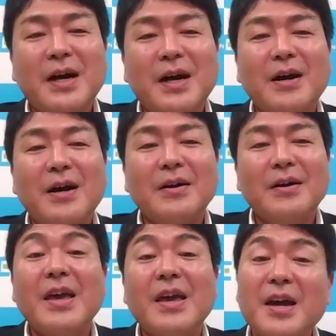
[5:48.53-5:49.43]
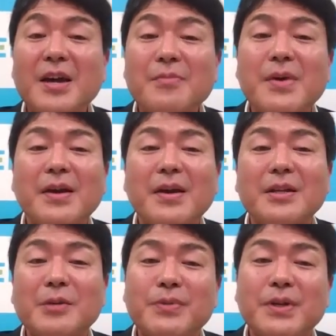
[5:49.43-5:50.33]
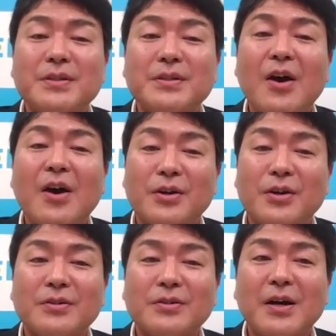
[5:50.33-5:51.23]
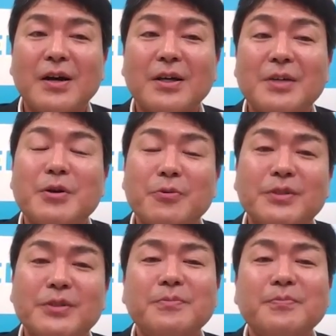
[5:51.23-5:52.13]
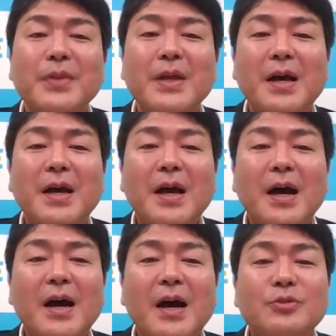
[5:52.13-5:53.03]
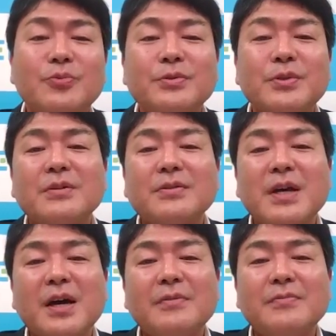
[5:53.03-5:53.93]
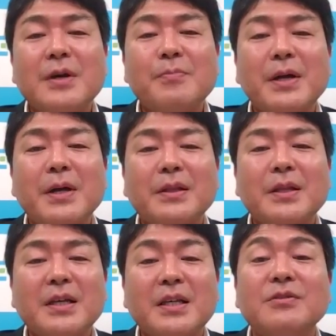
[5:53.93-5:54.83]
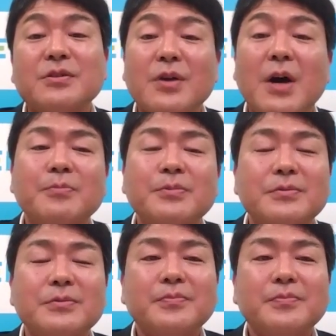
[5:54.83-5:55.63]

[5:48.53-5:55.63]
AI may replace IR, in my opinion. It will take time, but it could happen.